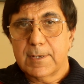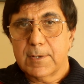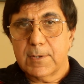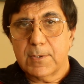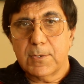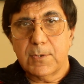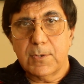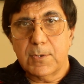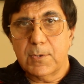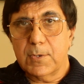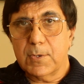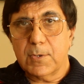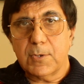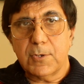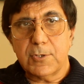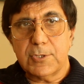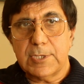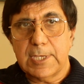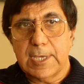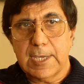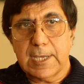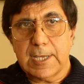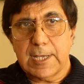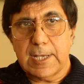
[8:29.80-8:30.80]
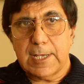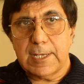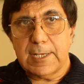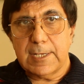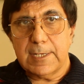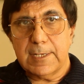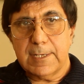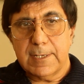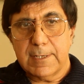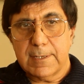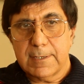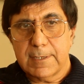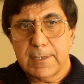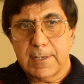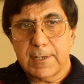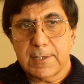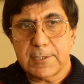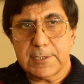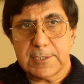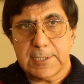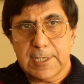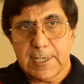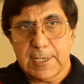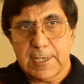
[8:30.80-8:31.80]
Guru ko dekha, your
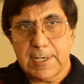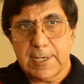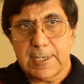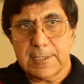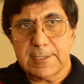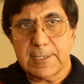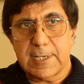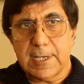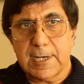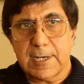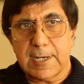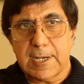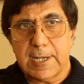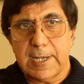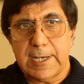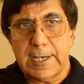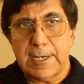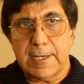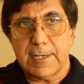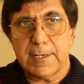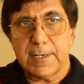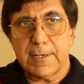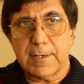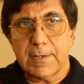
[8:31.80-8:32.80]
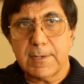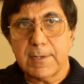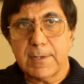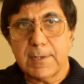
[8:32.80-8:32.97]
chakras are clean.